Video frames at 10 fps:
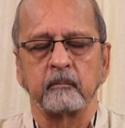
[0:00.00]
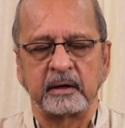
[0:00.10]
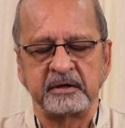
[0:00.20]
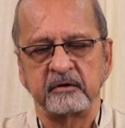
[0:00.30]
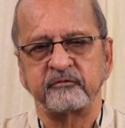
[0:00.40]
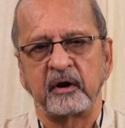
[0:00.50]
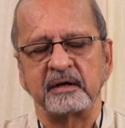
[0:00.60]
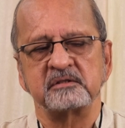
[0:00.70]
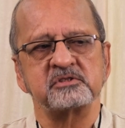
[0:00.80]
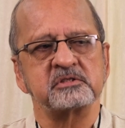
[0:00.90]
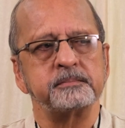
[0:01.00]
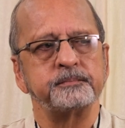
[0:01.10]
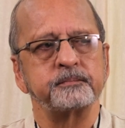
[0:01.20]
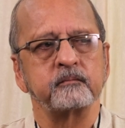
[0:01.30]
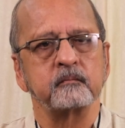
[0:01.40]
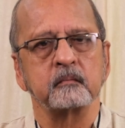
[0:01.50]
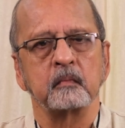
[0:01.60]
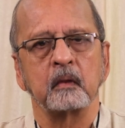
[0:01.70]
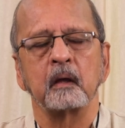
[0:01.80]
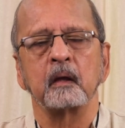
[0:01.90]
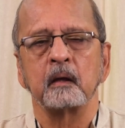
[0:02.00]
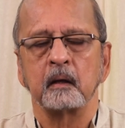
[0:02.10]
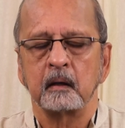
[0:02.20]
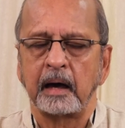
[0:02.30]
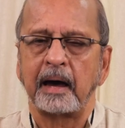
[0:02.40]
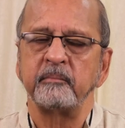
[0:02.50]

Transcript: My dear friends, I